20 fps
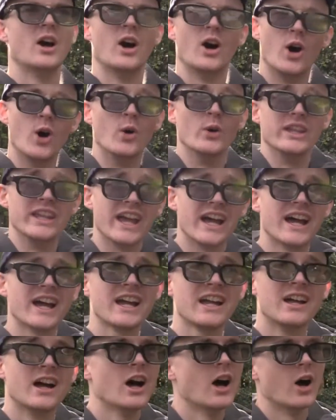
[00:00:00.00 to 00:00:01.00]
Oh,
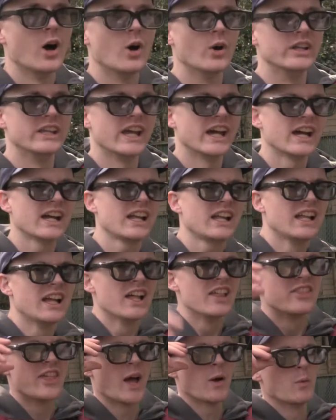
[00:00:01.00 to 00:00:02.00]
yeah? Oh, yeah?
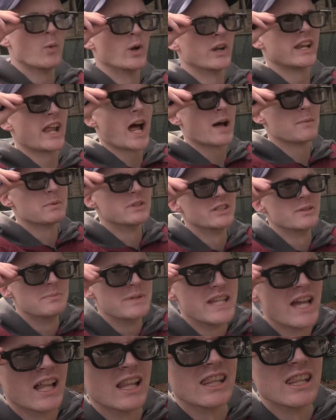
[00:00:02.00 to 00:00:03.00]
That wouldn't happen to
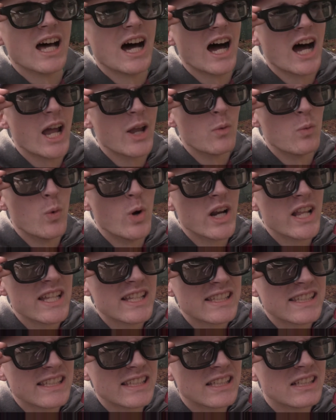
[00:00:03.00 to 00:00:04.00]
be a lie, would
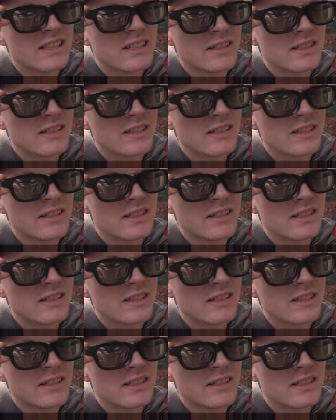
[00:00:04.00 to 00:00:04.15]
it?